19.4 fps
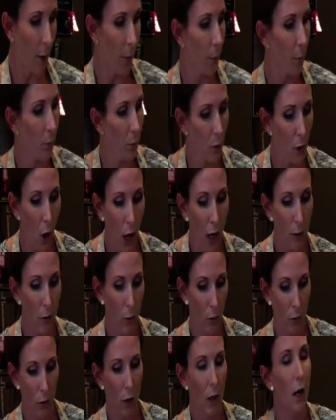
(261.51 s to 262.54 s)
not
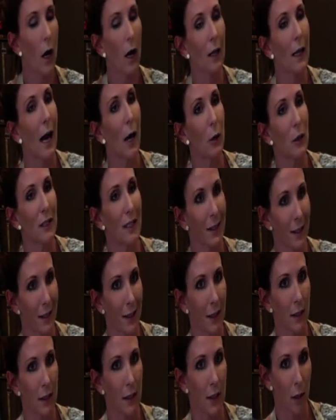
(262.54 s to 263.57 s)
allow it to stick
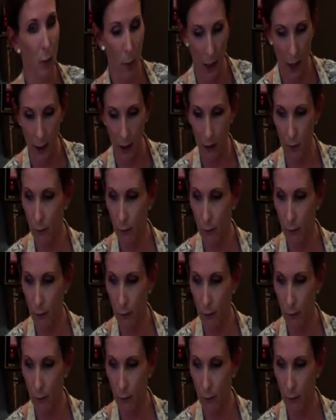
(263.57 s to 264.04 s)
to the pan,